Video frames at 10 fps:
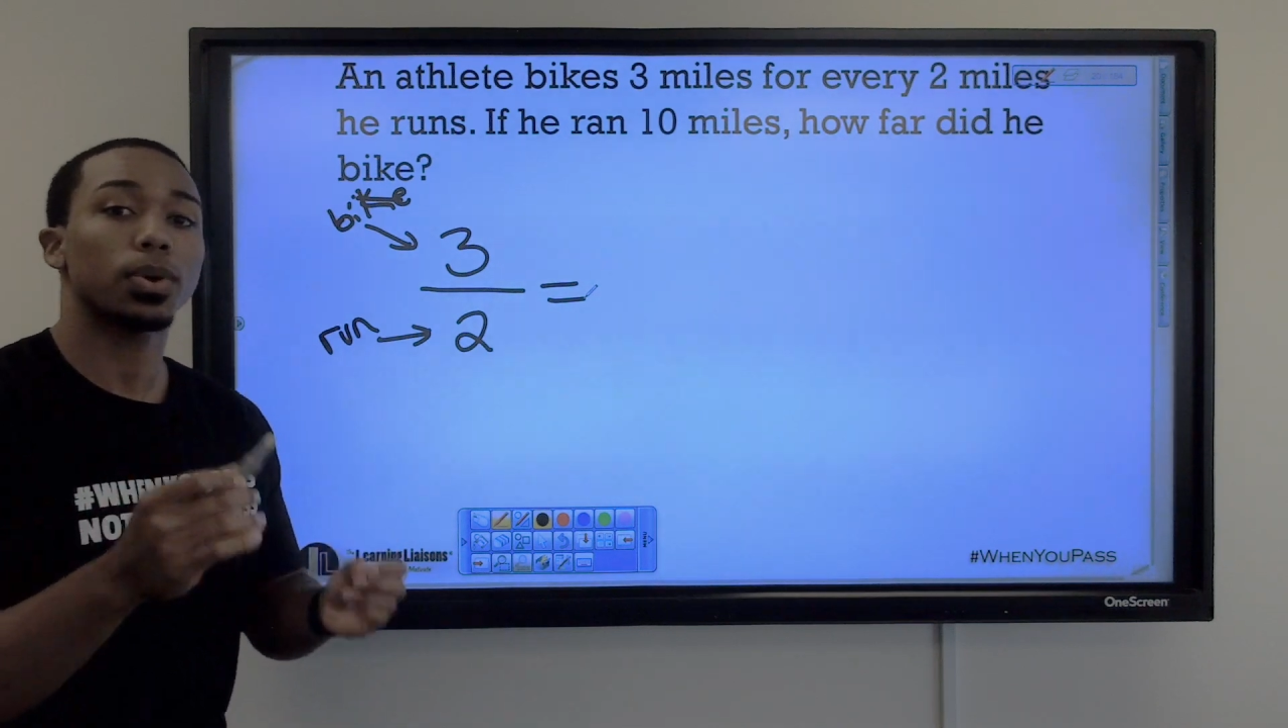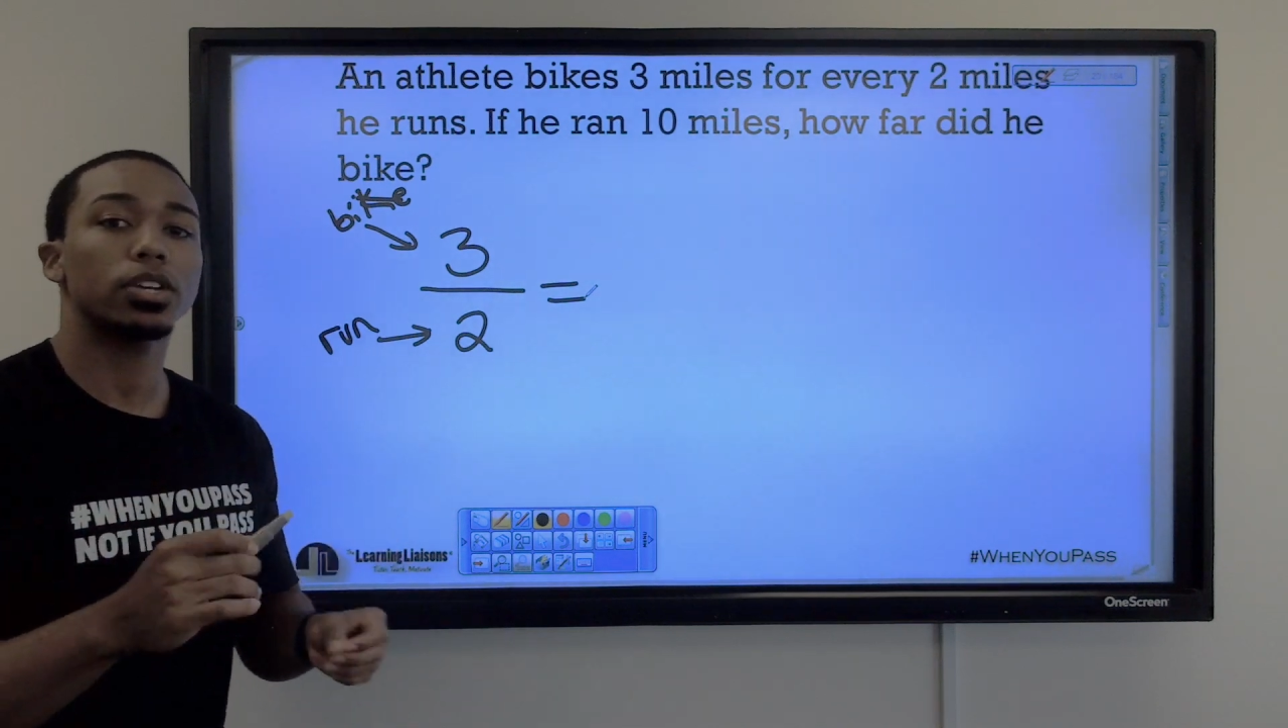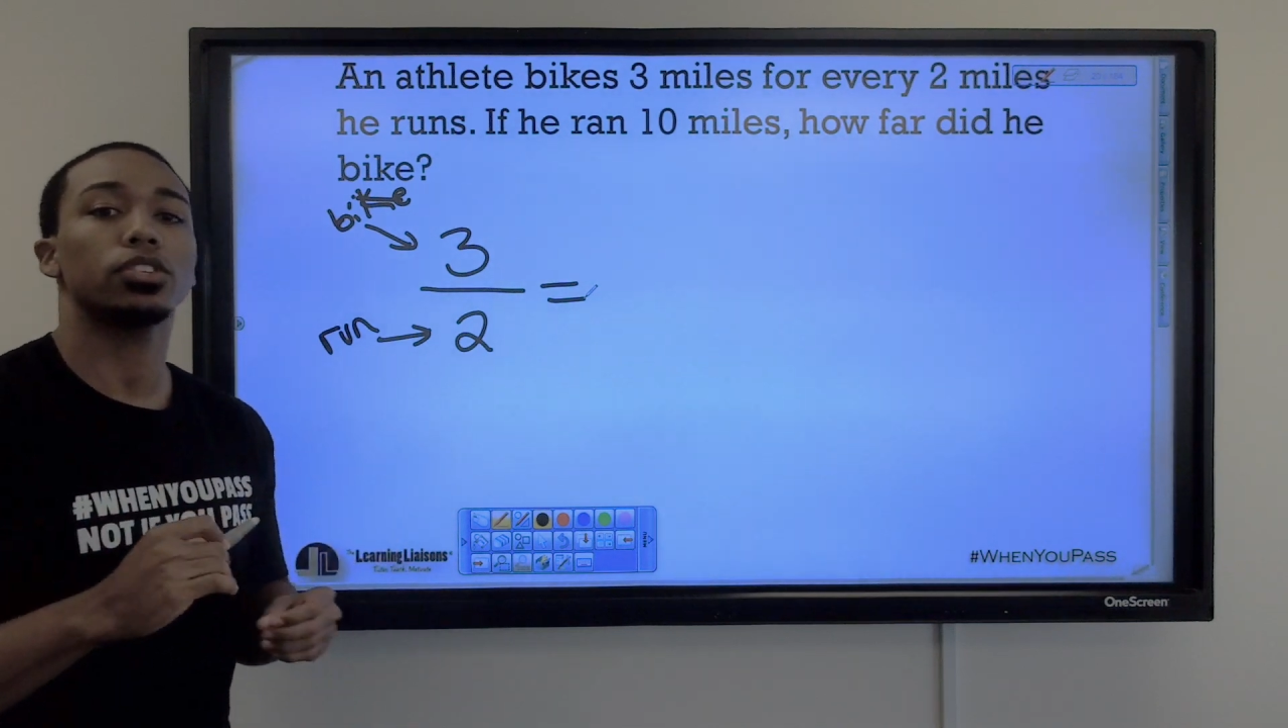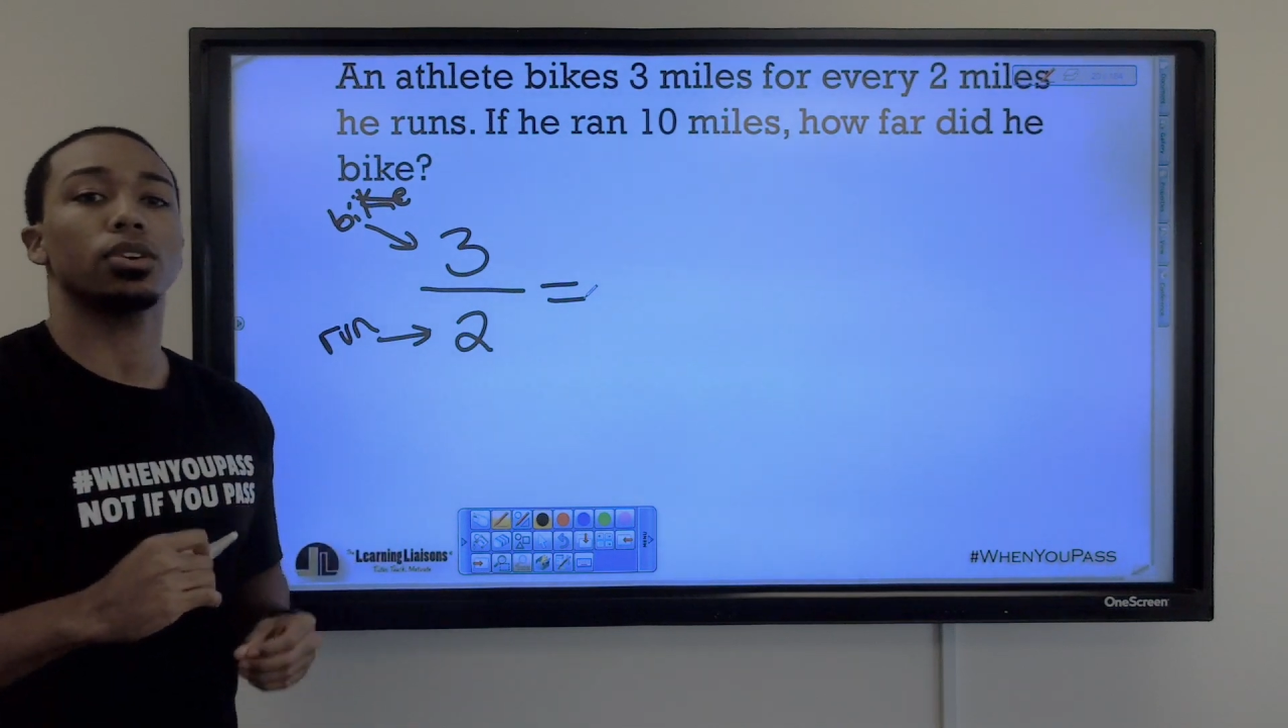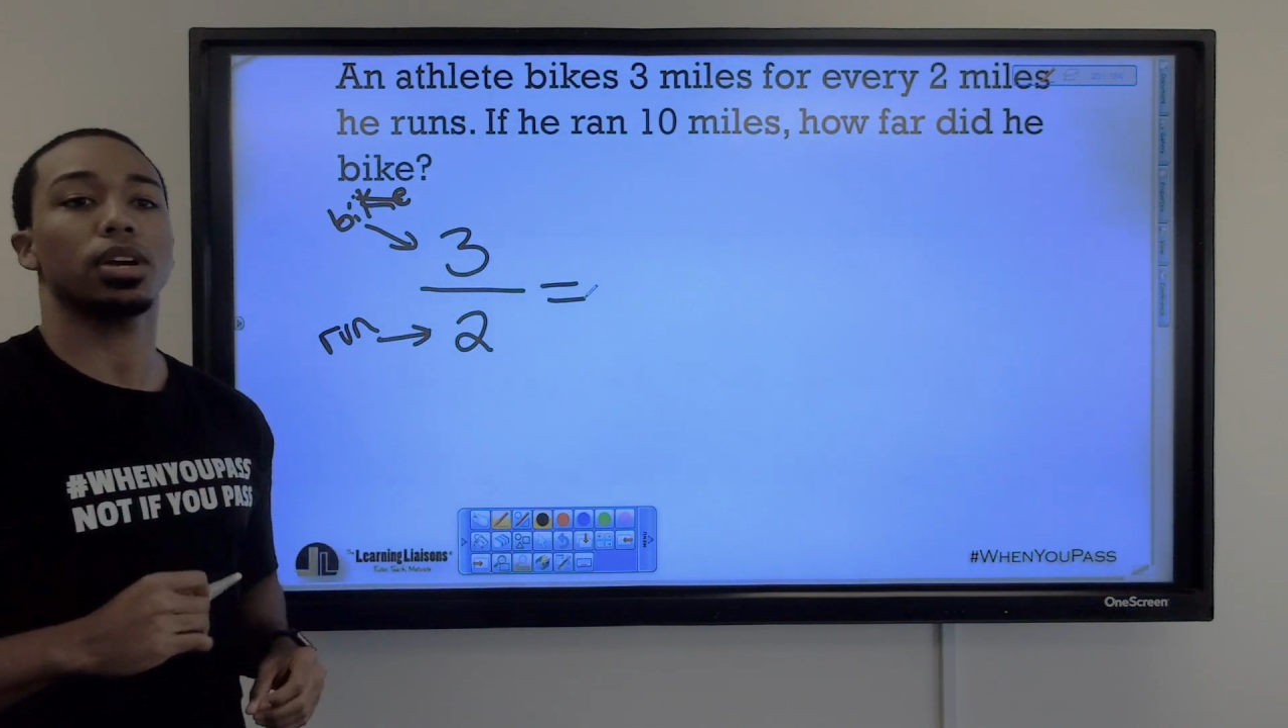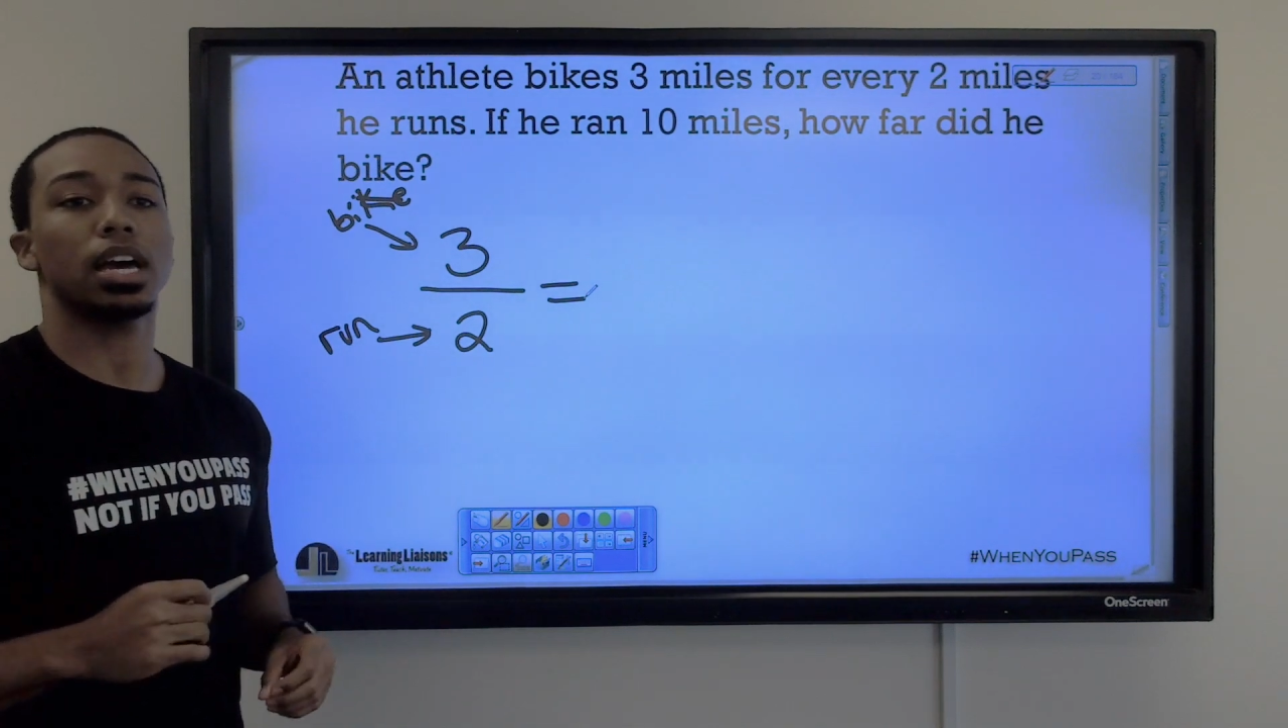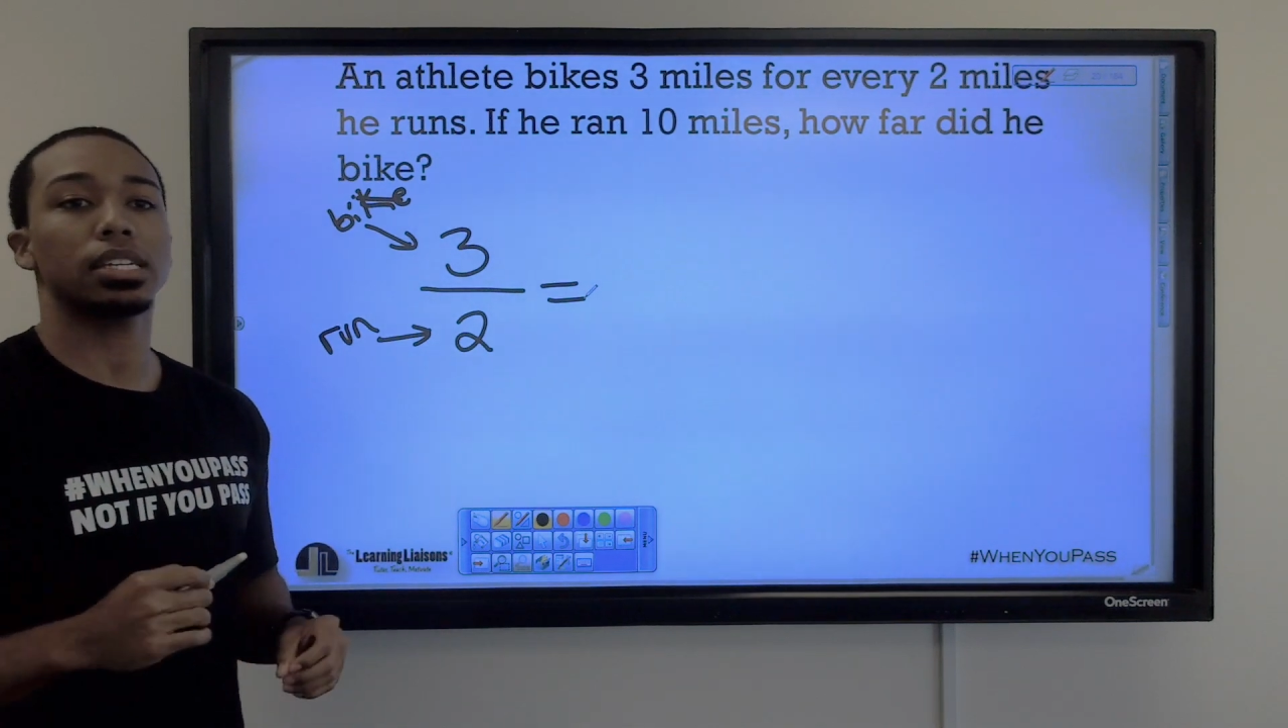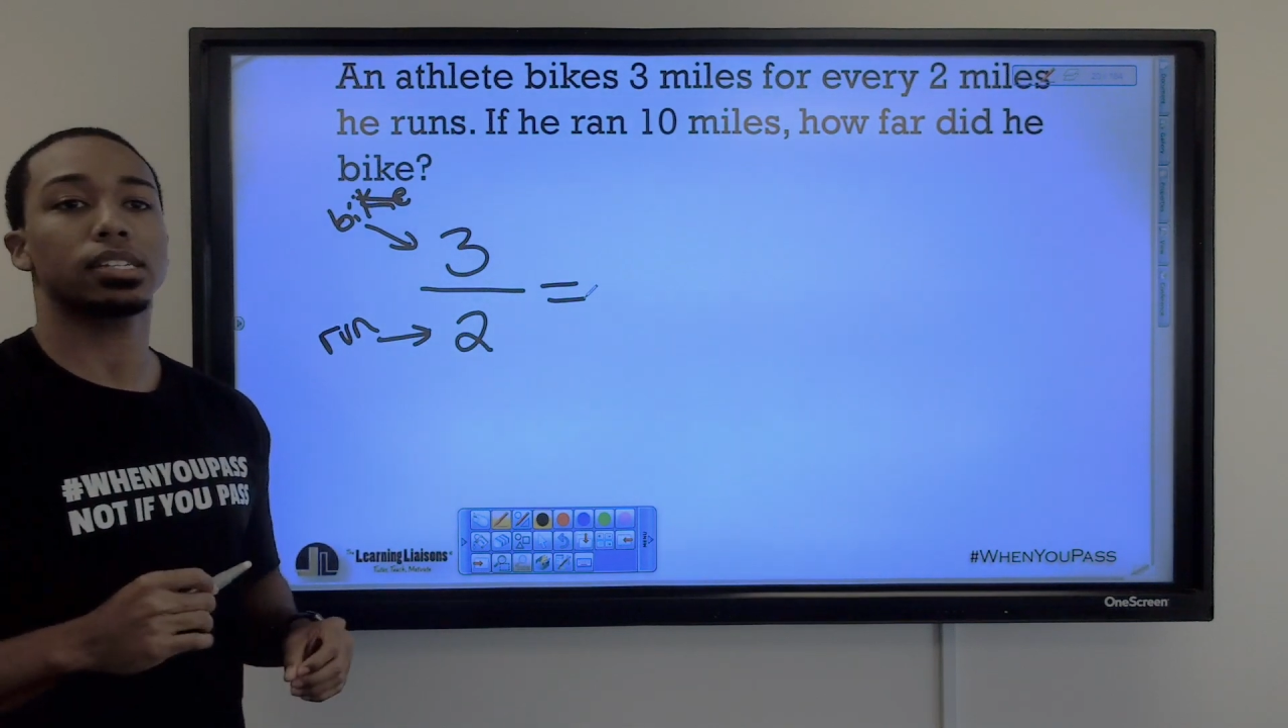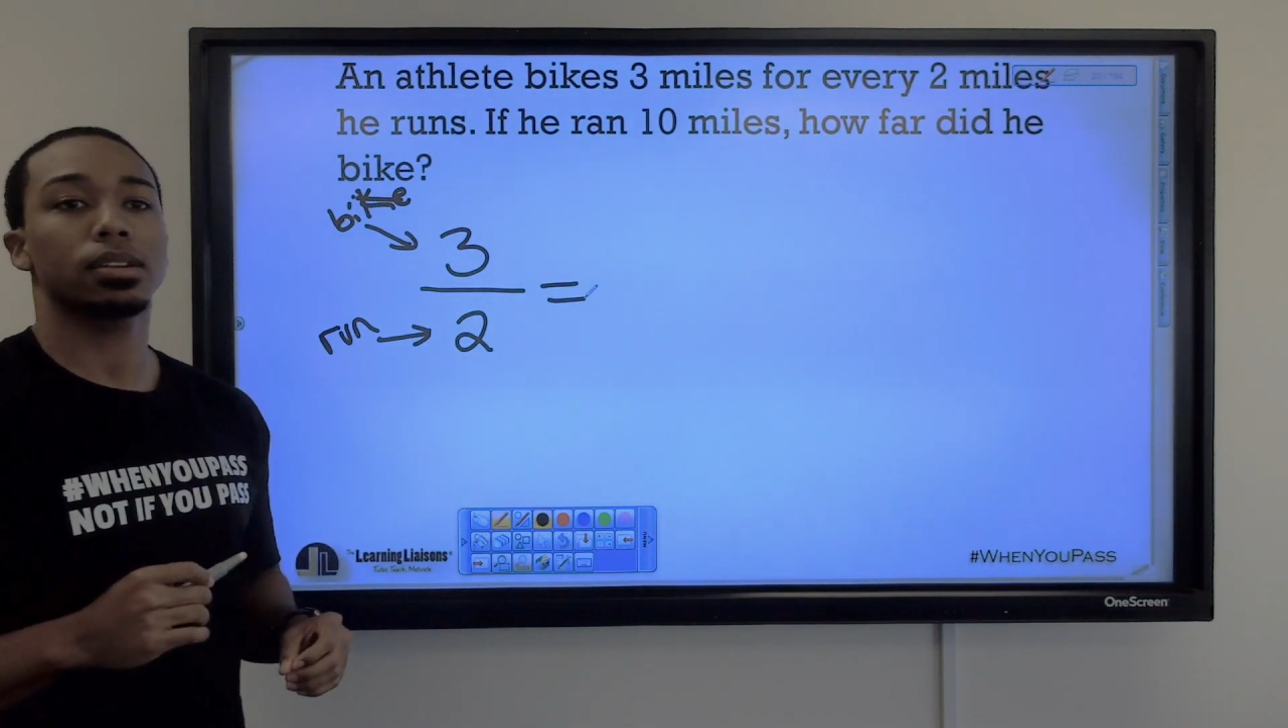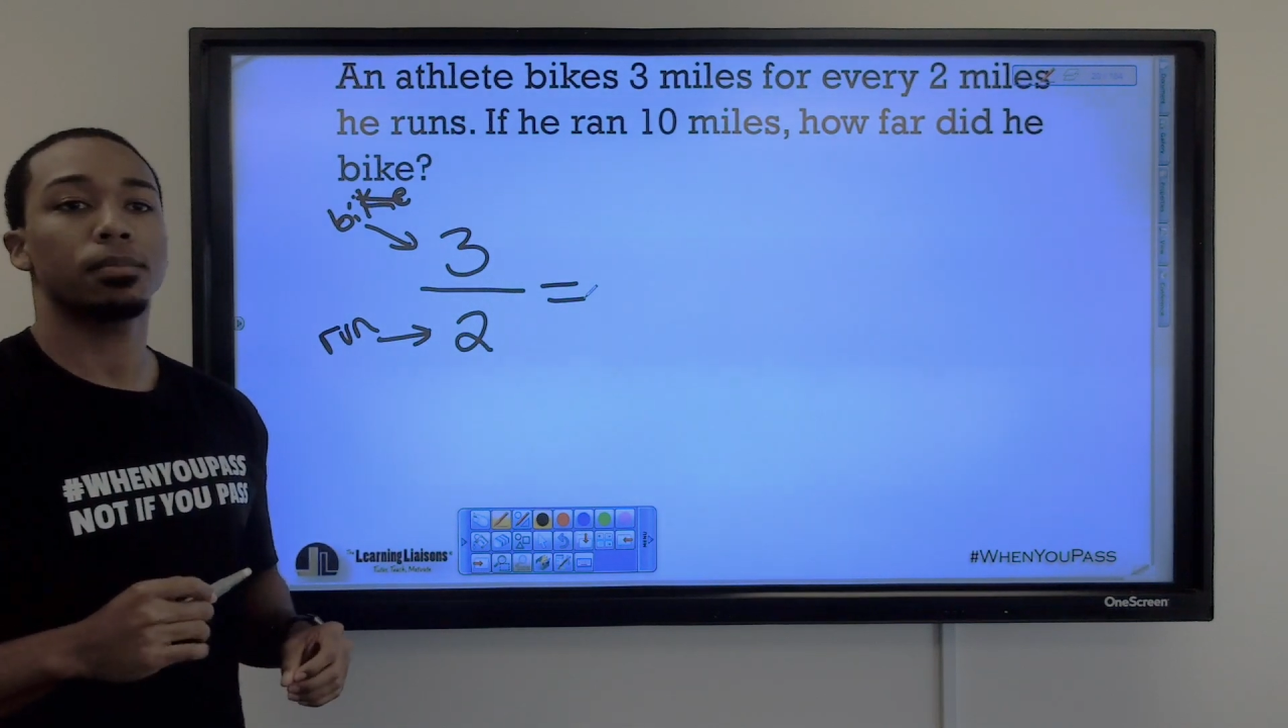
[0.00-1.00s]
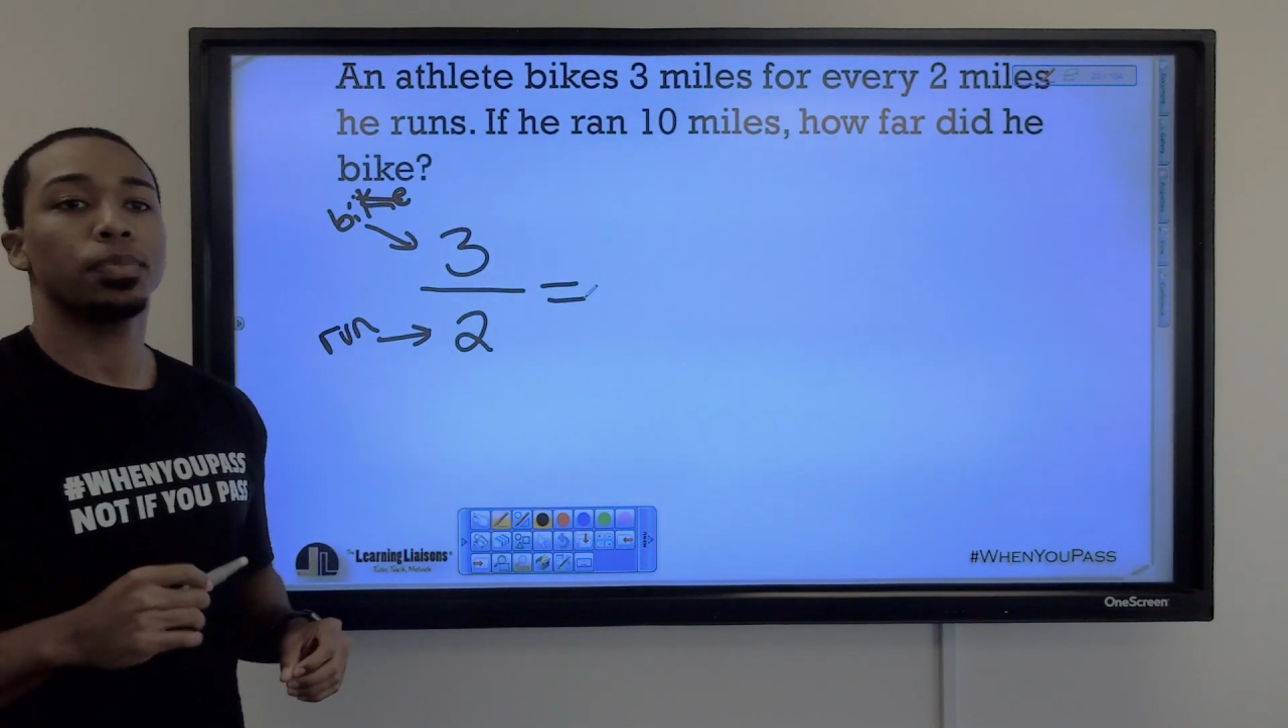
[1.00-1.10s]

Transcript: ratio, guys.